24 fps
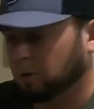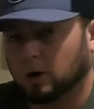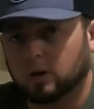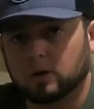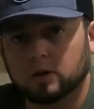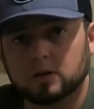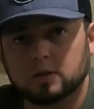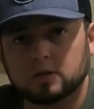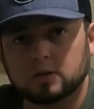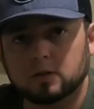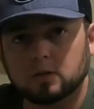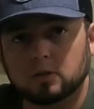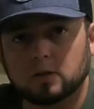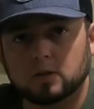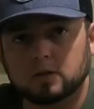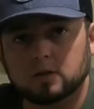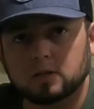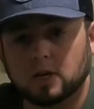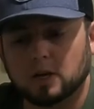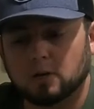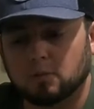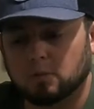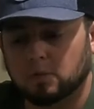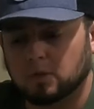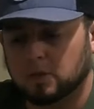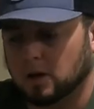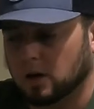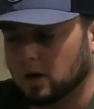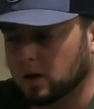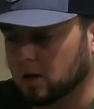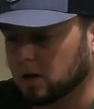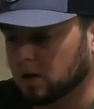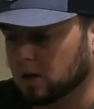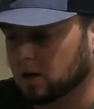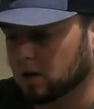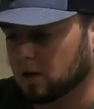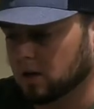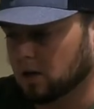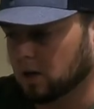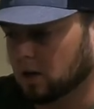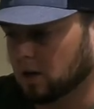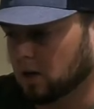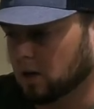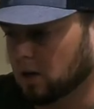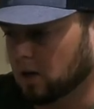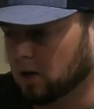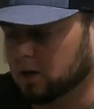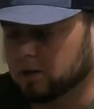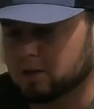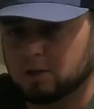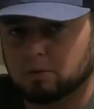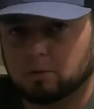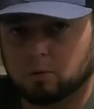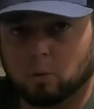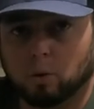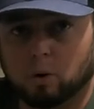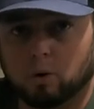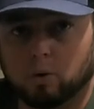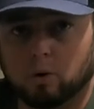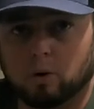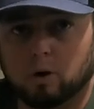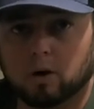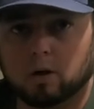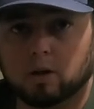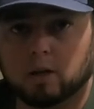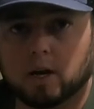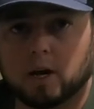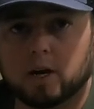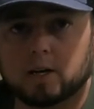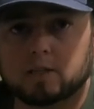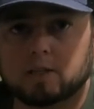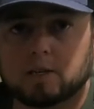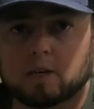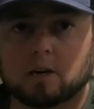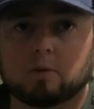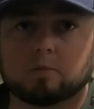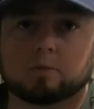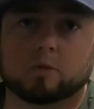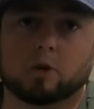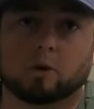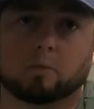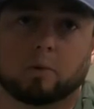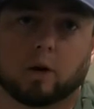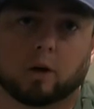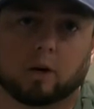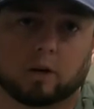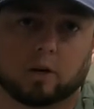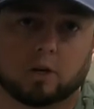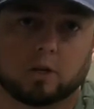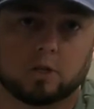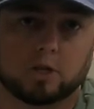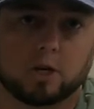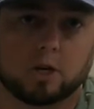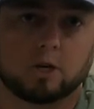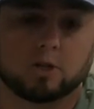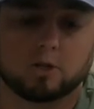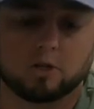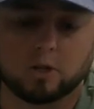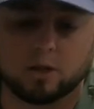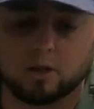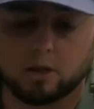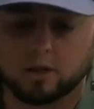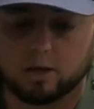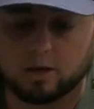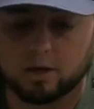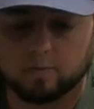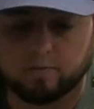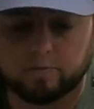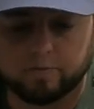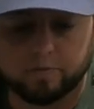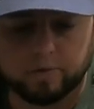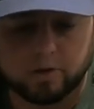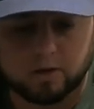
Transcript: probably just do the same thing. It seemed to work well last time, so I'm not going to change anything.